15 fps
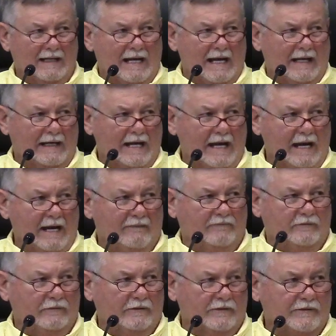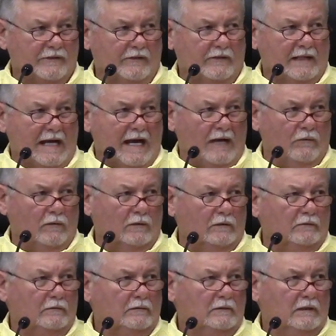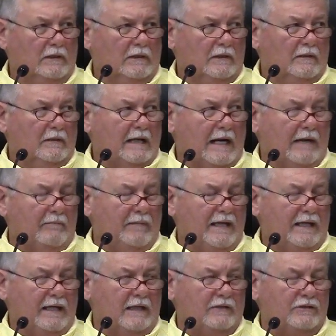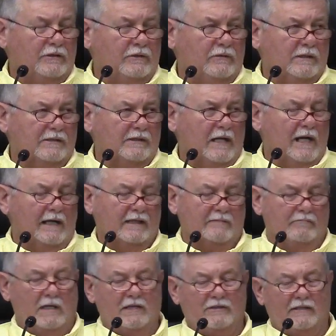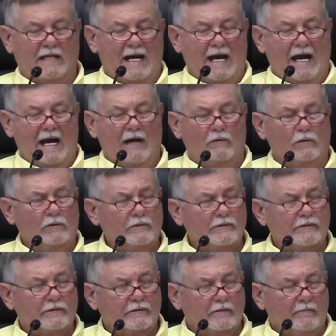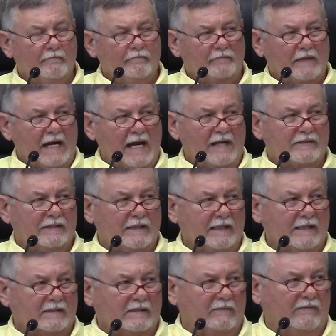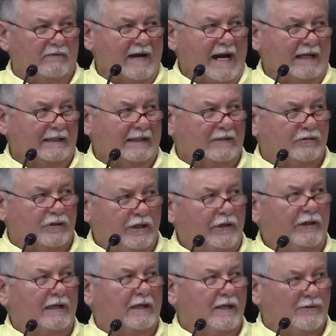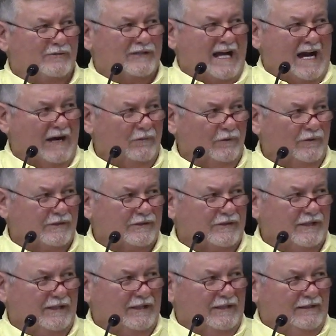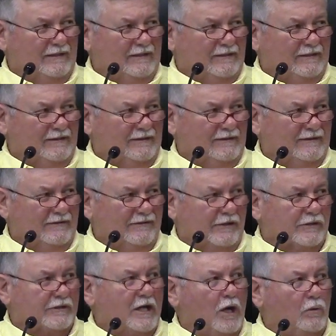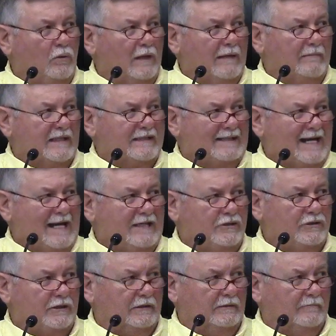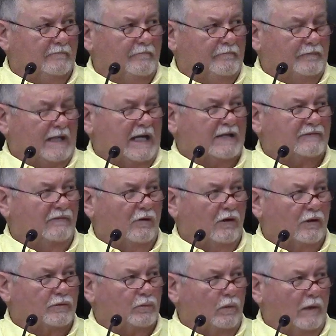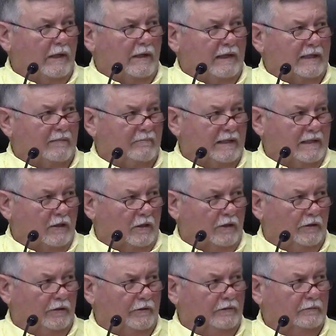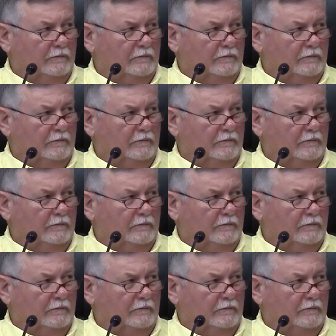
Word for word: line after a certain hour. Our big issue is not as much the hours as it is the fact that during those hours, there's no limitation as far as where it can be heard.